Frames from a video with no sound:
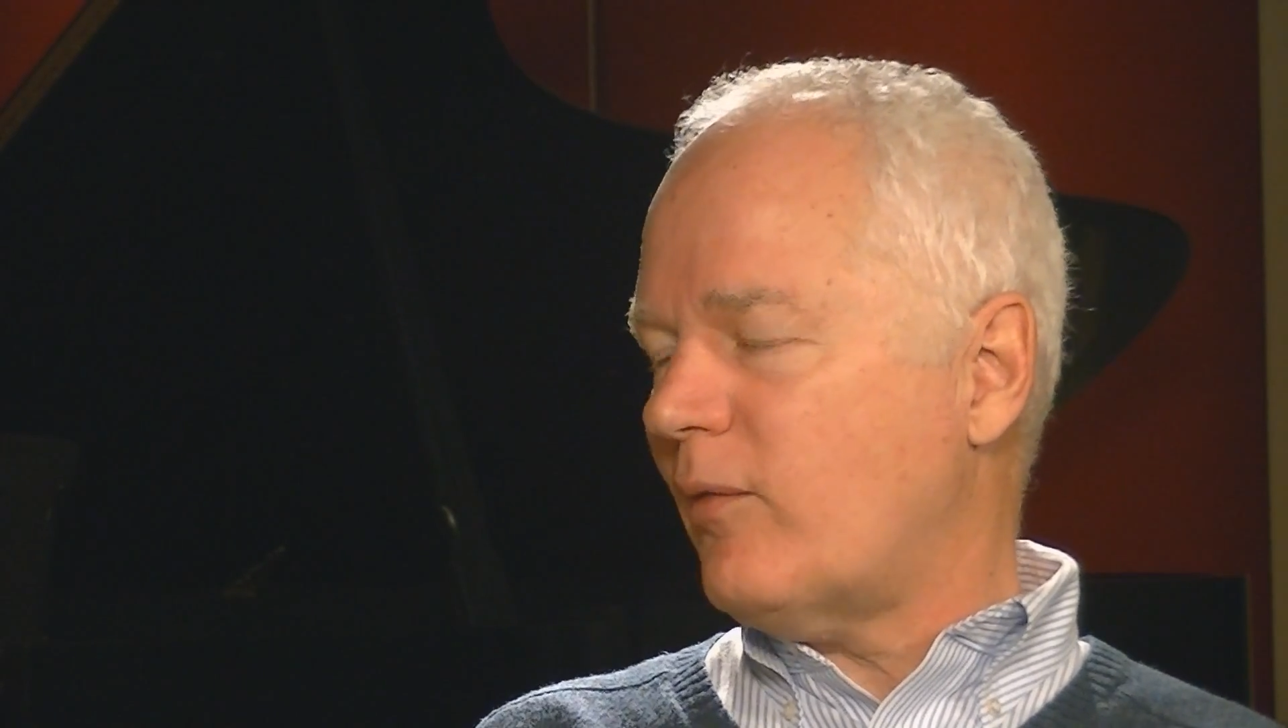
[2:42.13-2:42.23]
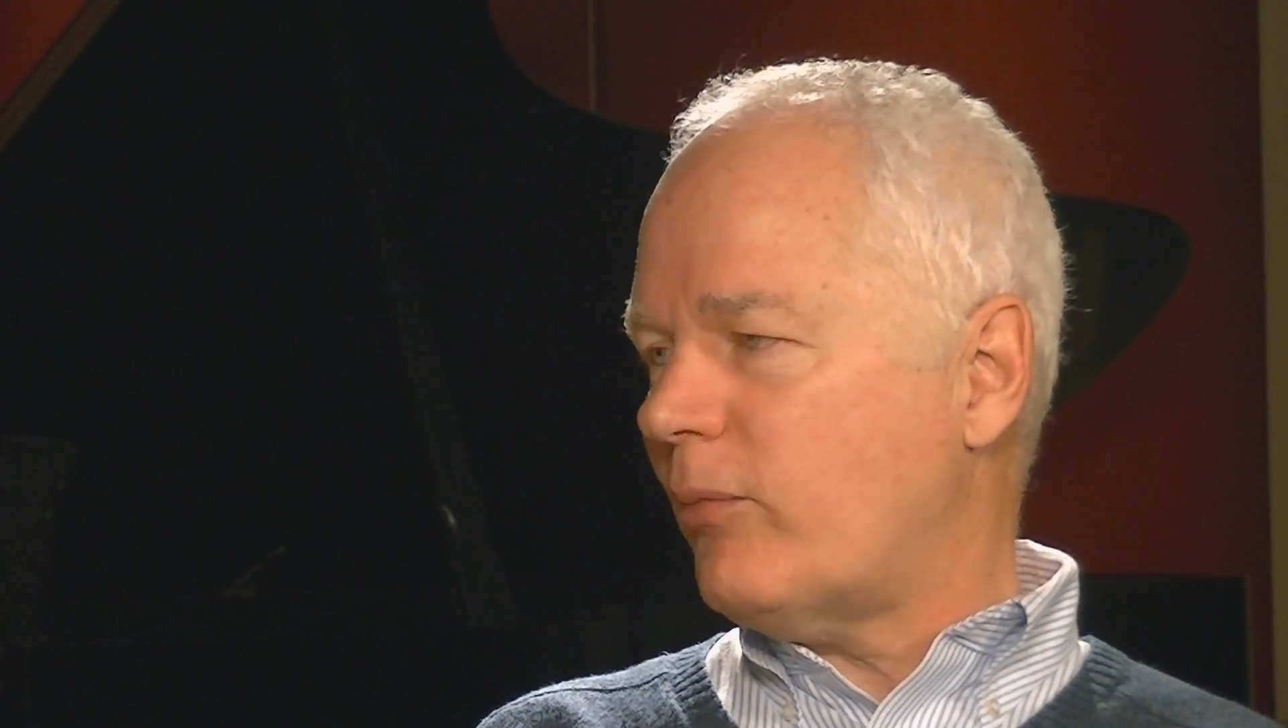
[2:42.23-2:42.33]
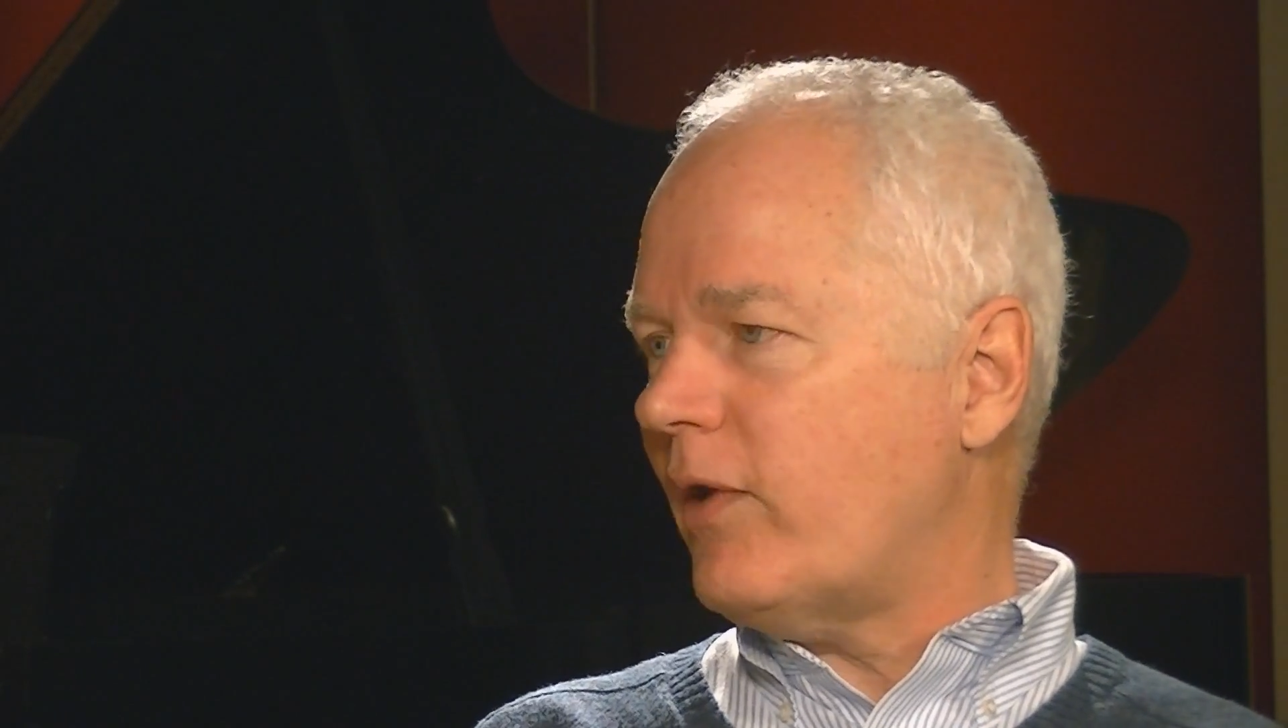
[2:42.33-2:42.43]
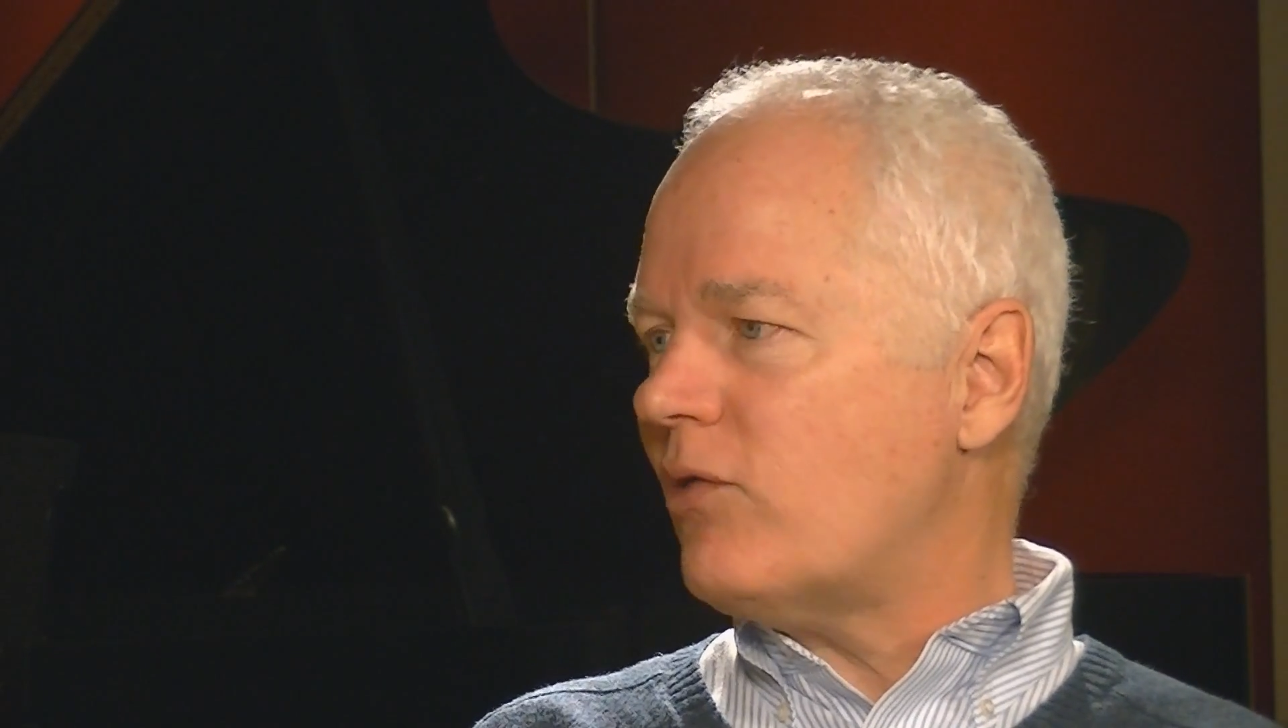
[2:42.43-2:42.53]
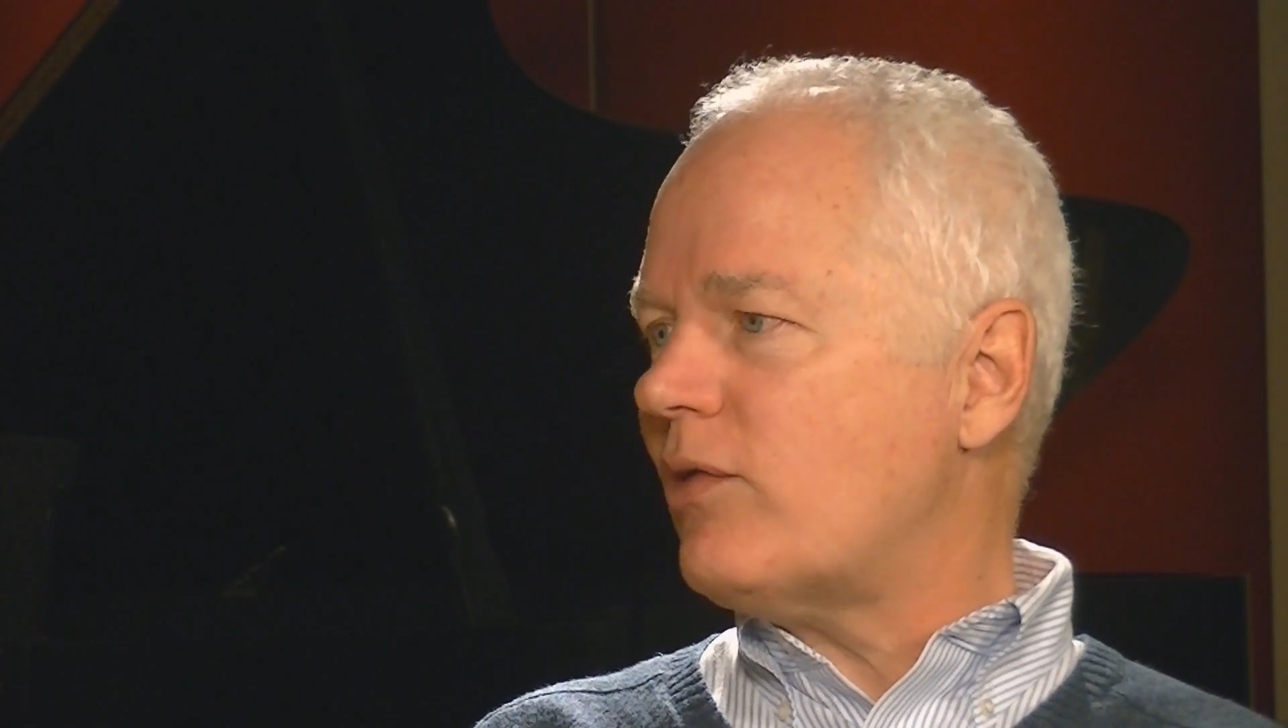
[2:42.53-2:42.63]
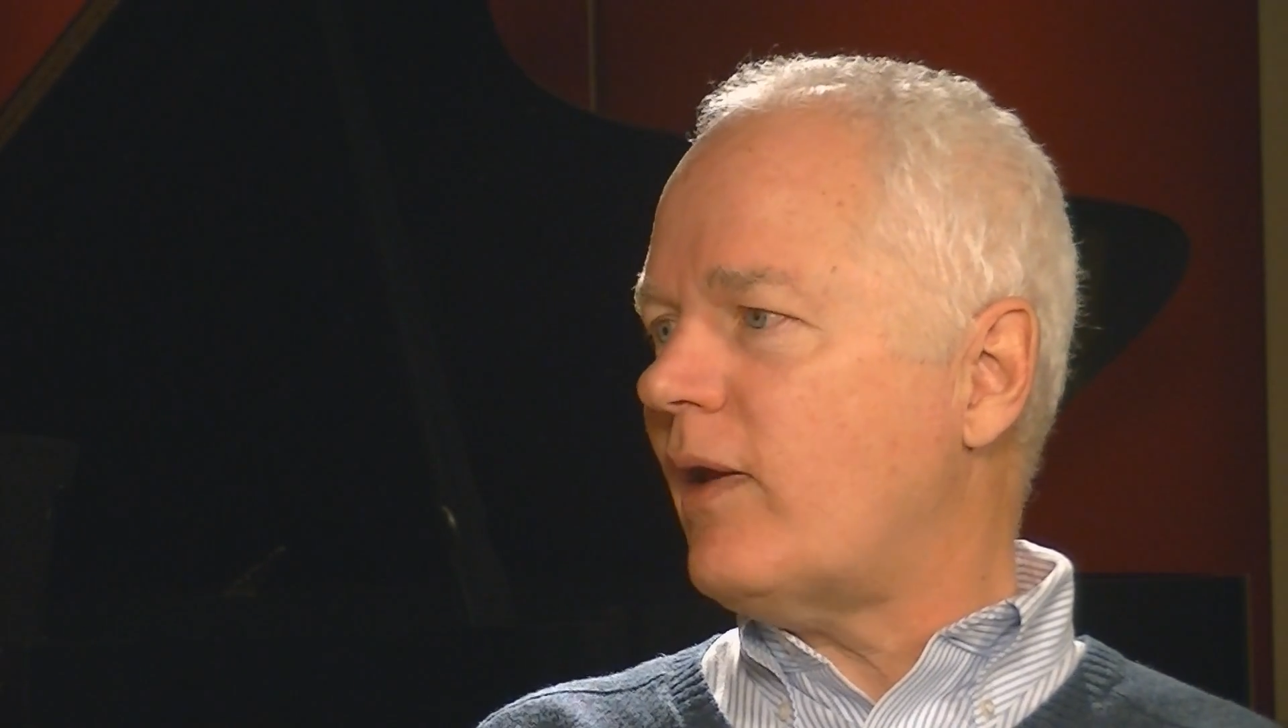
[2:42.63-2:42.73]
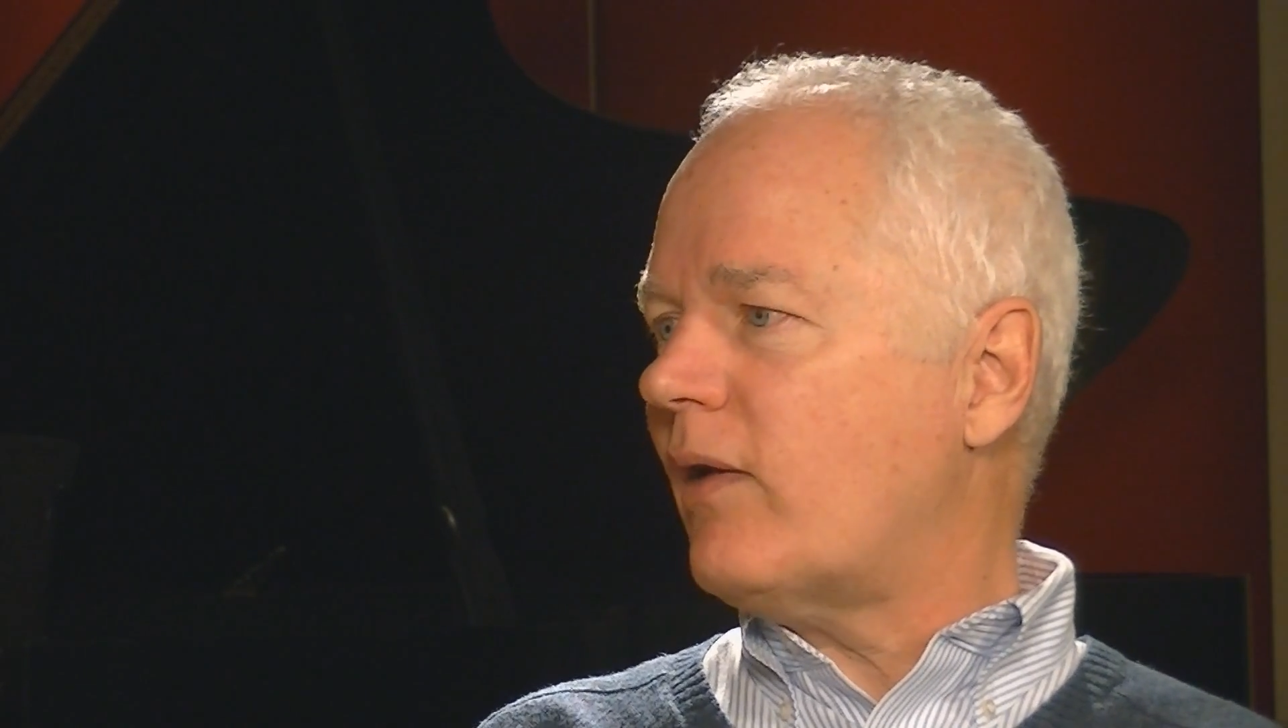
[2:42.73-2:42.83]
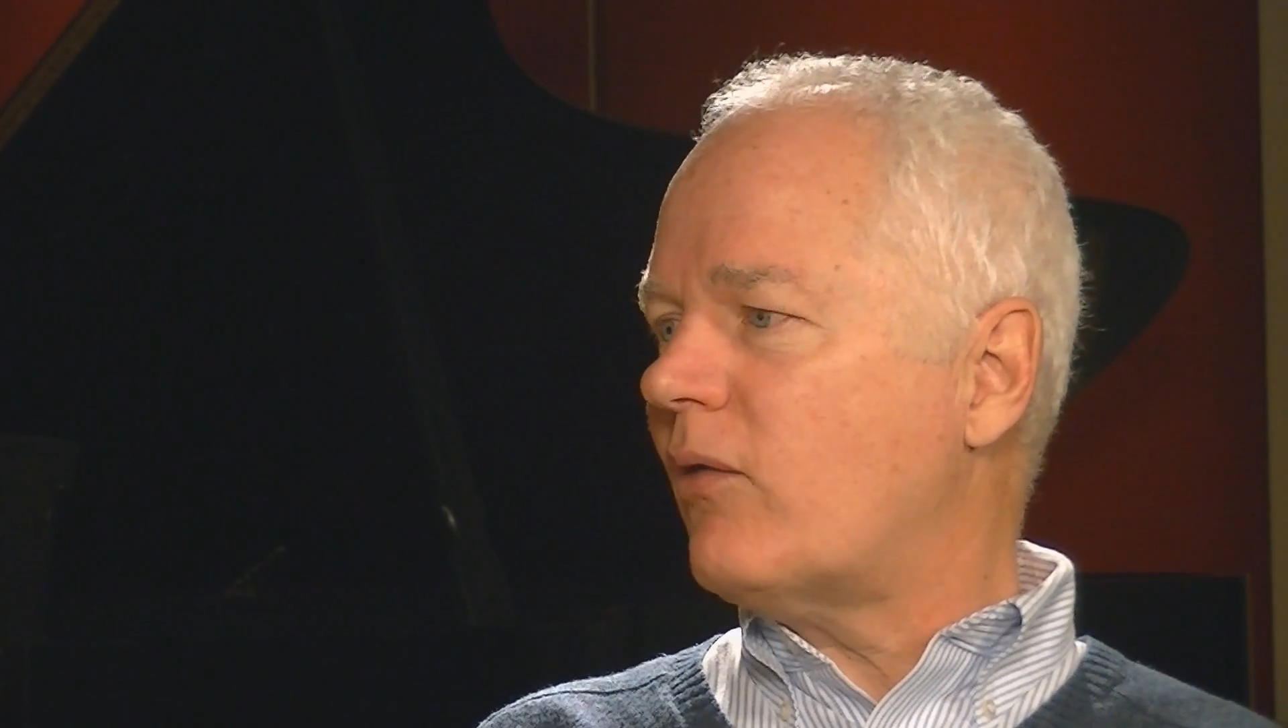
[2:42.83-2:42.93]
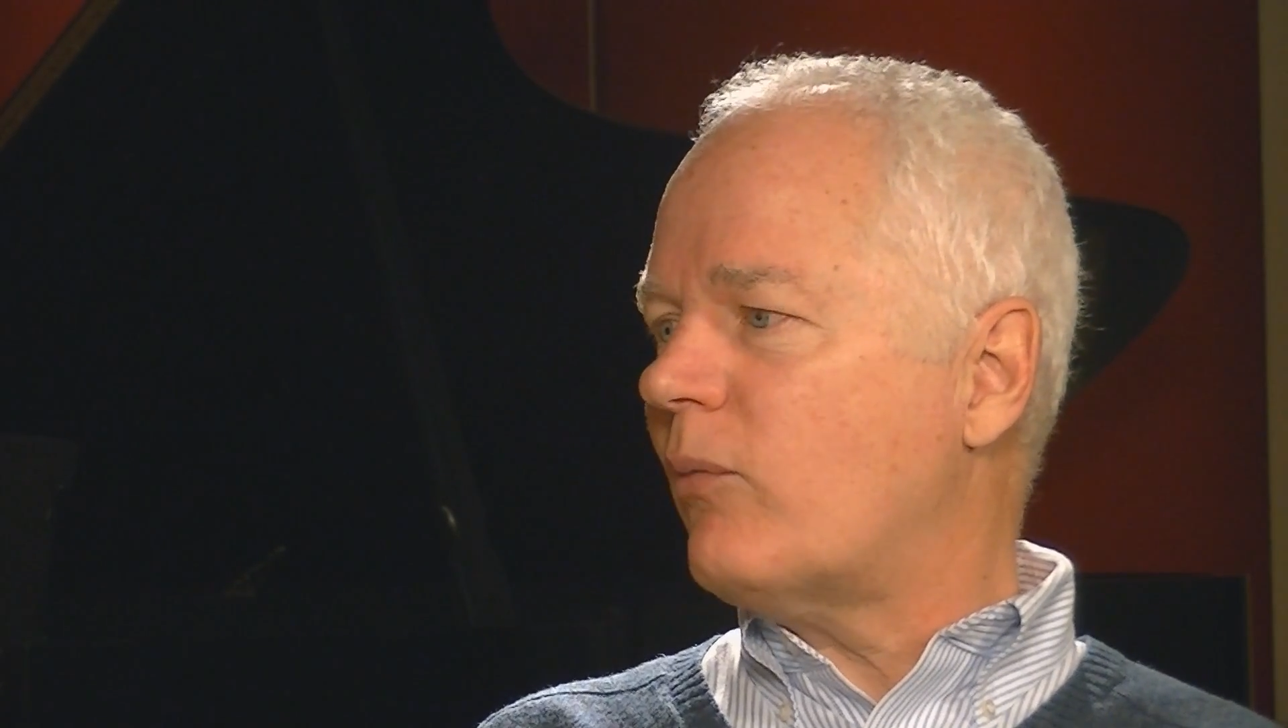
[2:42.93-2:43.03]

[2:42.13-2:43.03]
simply channeled